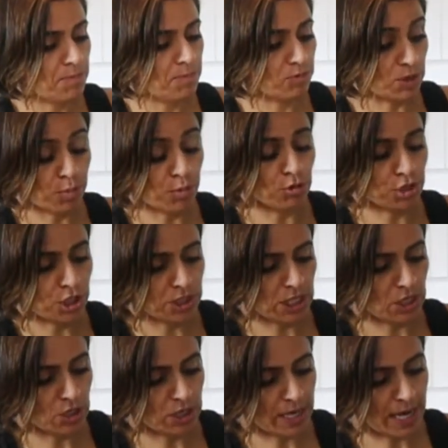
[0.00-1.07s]
with the portion that
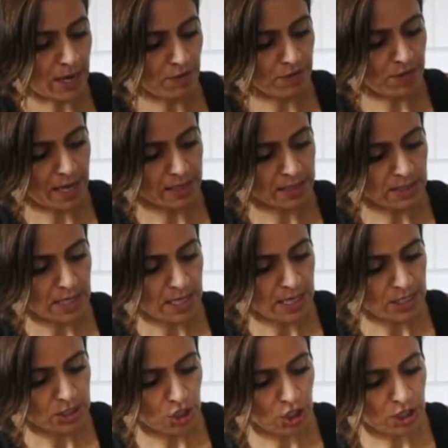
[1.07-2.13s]
you can get out of that.
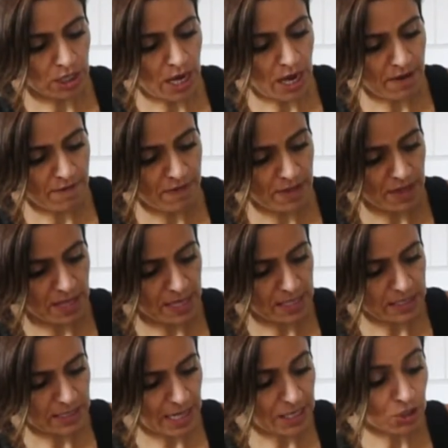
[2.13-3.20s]
So you're going to cover
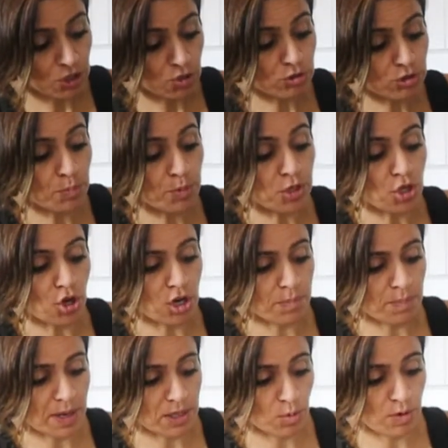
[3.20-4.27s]
this, and you can also put yogurt,
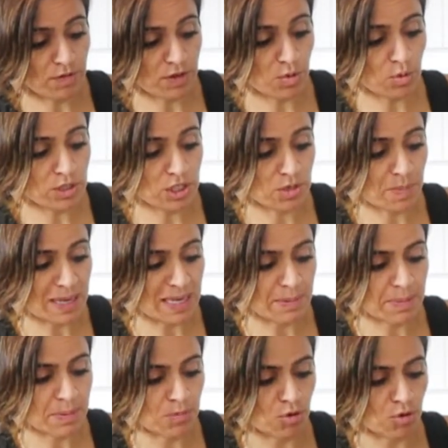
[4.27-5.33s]
by the way. If you wanted to make it a
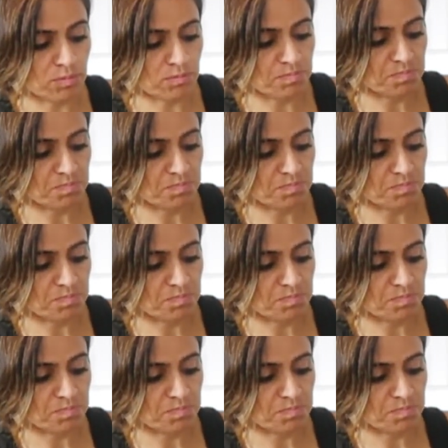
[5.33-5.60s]
bit more